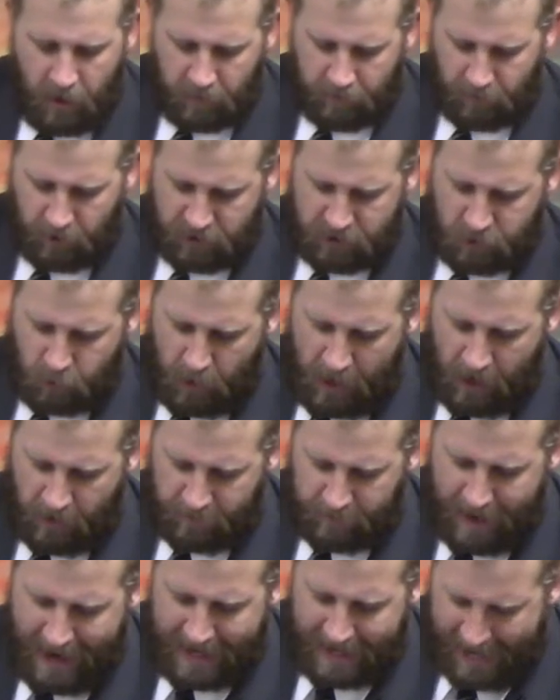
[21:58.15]
Verse
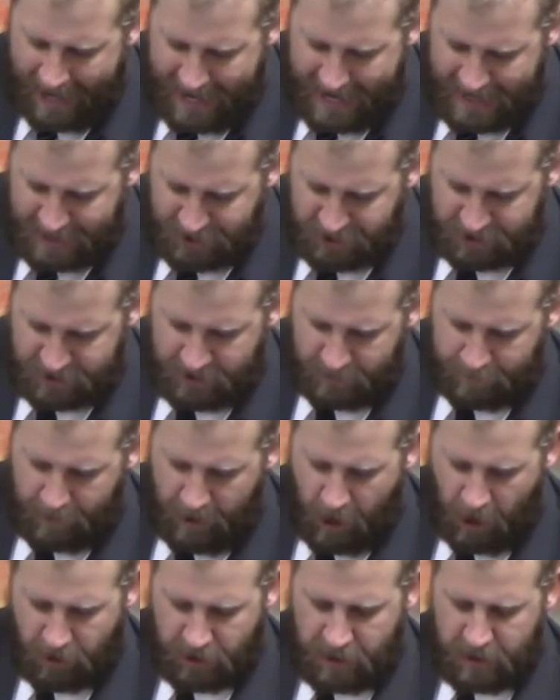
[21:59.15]
12 Mine age is
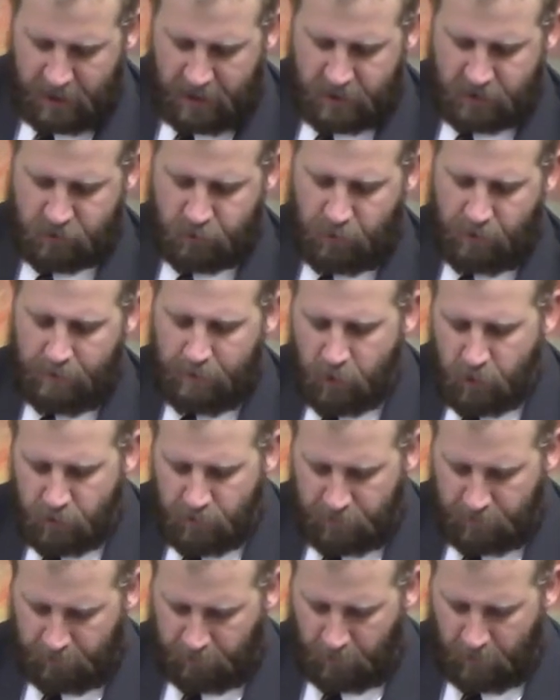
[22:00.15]
departed and is
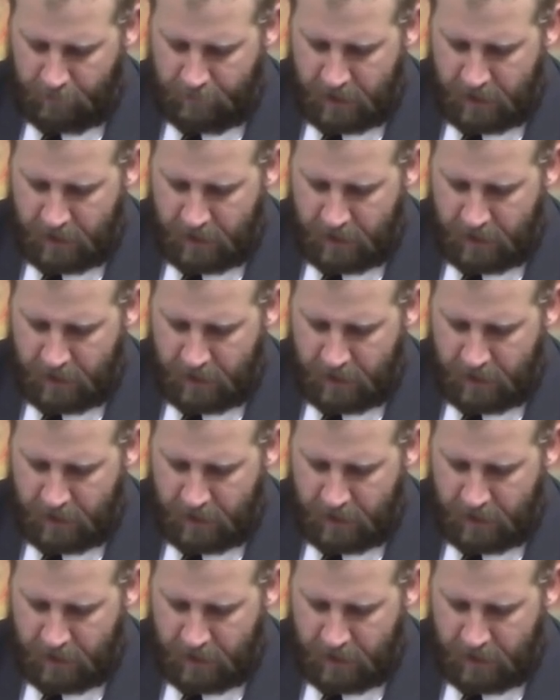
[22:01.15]
removed from